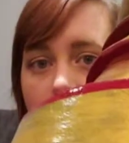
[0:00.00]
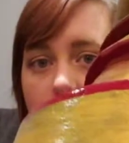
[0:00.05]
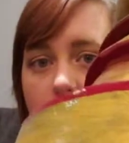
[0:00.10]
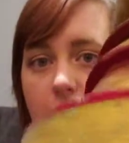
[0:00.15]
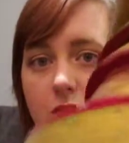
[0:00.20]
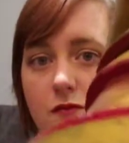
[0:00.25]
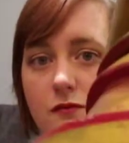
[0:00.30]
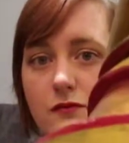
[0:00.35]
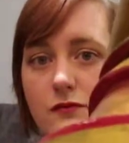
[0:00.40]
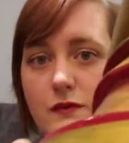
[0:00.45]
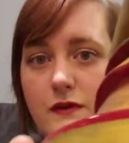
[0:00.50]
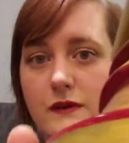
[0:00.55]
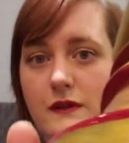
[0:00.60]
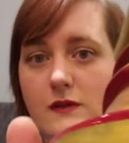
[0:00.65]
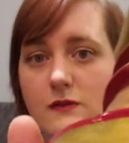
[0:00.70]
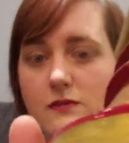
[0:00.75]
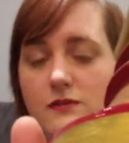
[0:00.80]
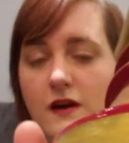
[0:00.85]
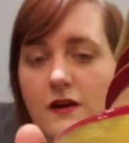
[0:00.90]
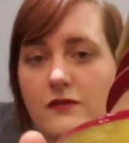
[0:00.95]
I did
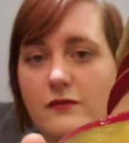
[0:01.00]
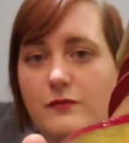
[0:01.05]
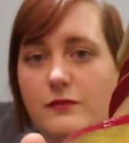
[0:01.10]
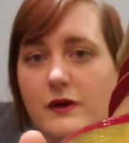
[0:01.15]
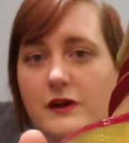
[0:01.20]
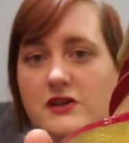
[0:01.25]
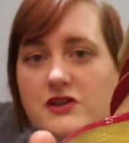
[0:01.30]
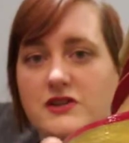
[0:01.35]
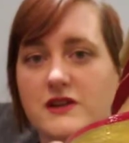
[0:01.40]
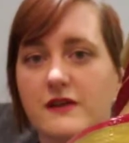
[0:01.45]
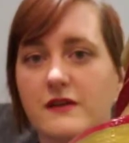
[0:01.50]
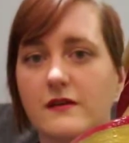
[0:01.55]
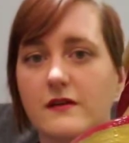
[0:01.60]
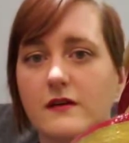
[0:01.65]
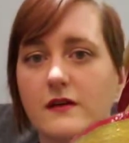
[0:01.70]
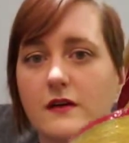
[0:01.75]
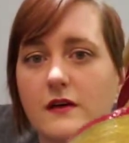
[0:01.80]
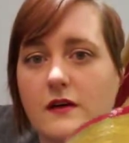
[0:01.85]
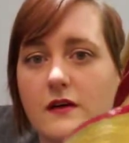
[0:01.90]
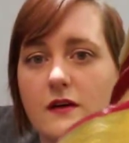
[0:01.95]
really rough
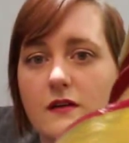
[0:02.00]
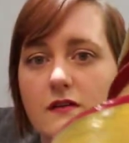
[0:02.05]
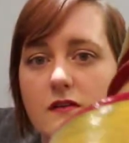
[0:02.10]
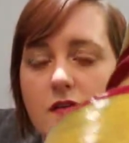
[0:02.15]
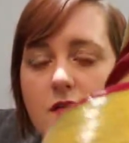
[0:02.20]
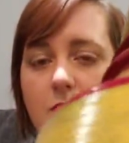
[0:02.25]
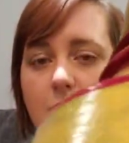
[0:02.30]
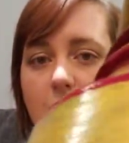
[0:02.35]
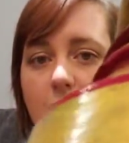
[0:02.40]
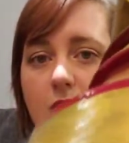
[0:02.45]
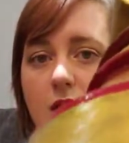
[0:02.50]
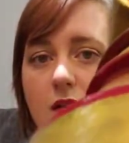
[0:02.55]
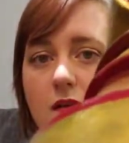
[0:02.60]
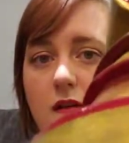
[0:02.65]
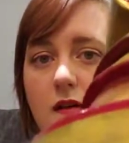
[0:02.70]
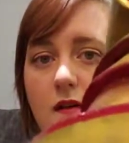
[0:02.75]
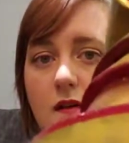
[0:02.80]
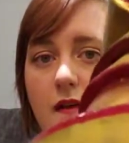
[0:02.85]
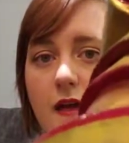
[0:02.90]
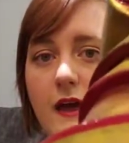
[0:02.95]
brushing to make it
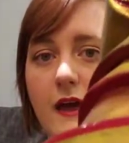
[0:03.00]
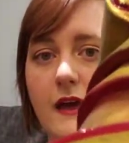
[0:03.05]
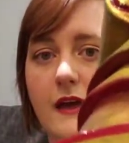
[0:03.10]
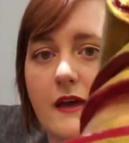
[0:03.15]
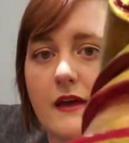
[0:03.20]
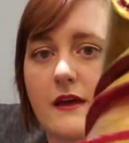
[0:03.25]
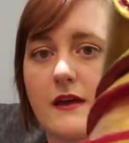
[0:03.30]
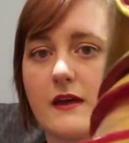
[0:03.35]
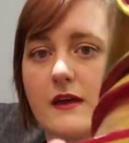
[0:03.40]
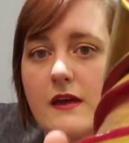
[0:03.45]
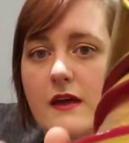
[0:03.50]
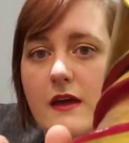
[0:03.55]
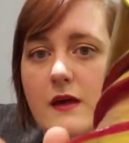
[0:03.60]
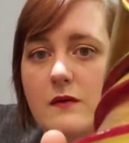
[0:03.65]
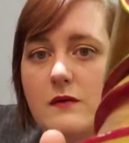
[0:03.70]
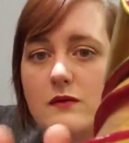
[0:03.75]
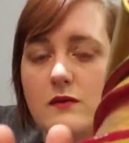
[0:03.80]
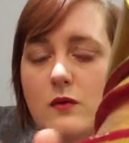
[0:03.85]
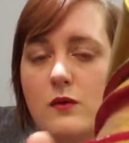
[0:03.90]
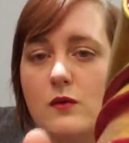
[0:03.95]
look like it
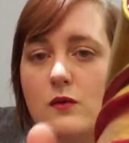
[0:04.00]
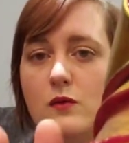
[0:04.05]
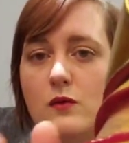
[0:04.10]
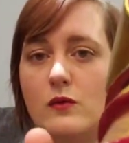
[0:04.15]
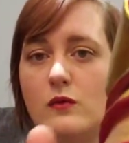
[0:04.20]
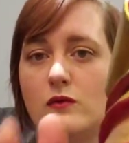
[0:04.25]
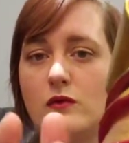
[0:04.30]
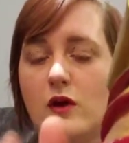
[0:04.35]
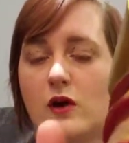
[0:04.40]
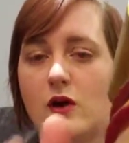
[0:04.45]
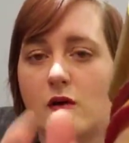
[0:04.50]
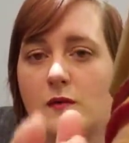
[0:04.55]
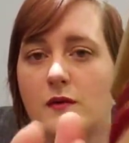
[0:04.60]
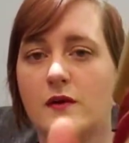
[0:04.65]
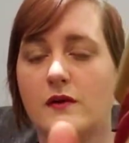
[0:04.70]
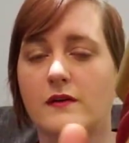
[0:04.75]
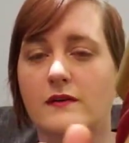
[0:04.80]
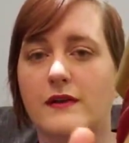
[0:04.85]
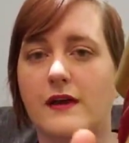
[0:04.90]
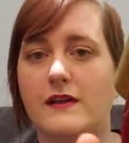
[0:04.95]
was old
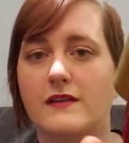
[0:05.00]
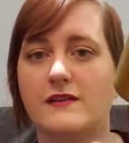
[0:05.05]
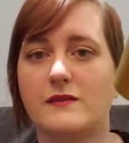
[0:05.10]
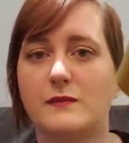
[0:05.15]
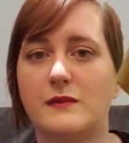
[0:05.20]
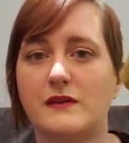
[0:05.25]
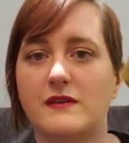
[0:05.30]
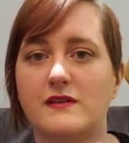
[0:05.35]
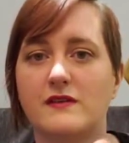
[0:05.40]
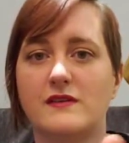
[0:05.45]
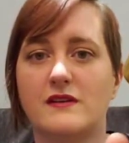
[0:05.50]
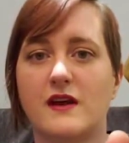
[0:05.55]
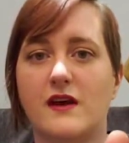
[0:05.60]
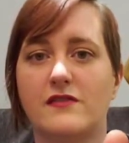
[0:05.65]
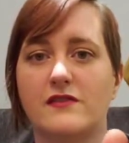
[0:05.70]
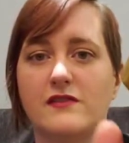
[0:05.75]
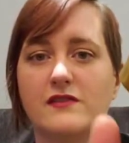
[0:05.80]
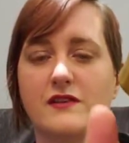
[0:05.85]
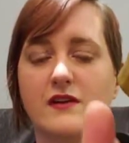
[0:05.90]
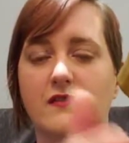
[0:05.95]
armor that's been
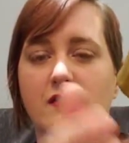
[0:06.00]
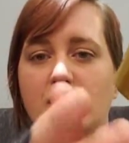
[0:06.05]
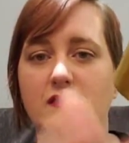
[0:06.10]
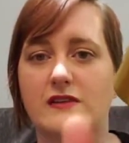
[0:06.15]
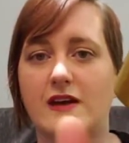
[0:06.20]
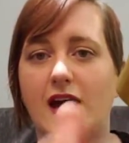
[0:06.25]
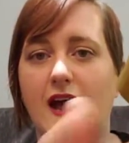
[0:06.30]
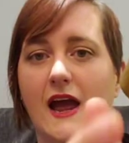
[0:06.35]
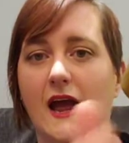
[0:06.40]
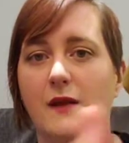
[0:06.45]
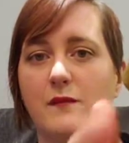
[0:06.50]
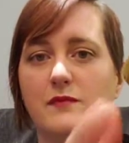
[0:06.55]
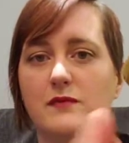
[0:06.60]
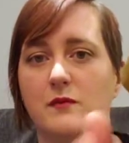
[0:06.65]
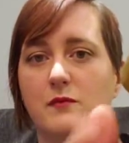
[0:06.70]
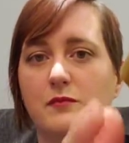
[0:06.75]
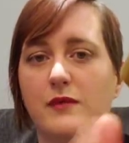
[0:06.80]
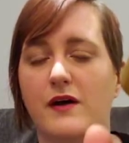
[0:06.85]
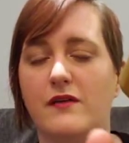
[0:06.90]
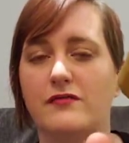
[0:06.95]
scuffed several
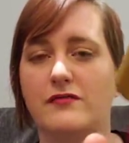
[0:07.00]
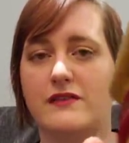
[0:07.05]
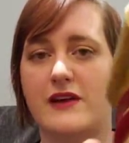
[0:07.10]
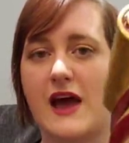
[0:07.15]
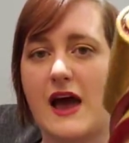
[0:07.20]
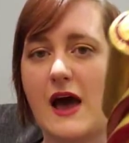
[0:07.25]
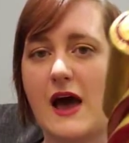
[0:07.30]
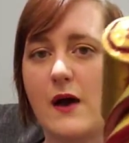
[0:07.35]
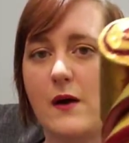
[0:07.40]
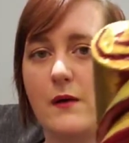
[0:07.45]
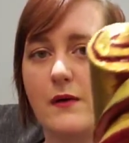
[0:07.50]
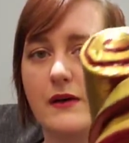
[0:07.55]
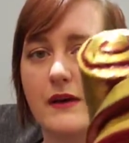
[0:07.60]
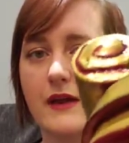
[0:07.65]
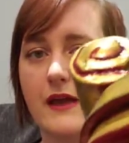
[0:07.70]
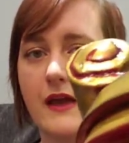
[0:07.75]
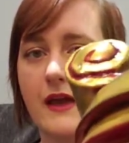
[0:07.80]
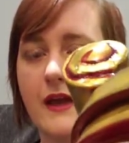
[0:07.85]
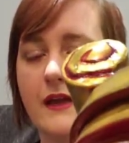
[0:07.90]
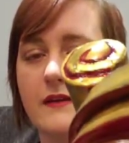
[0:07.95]
times and buffed
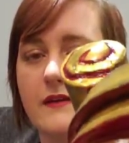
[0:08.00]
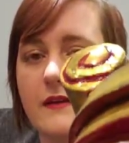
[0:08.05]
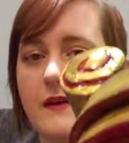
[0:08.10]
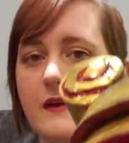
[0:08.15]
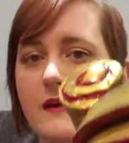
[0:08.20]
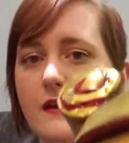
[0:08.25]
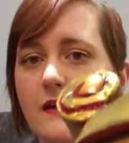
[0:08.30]
out. And